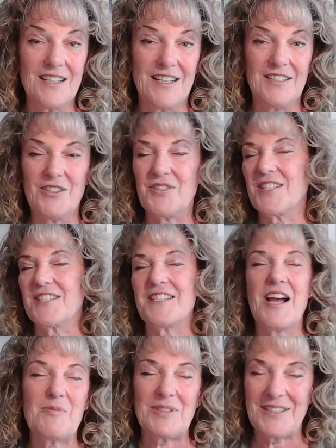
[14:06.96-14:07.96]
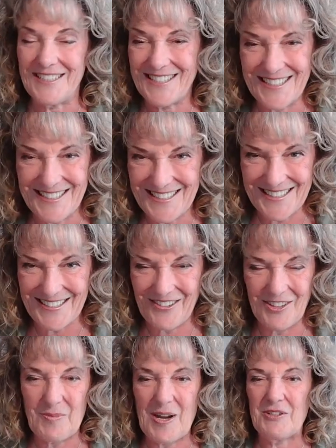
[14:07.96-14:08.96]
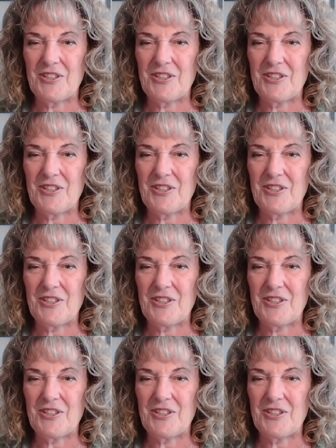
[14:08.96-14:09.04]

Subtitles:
I know this is not what this is all about.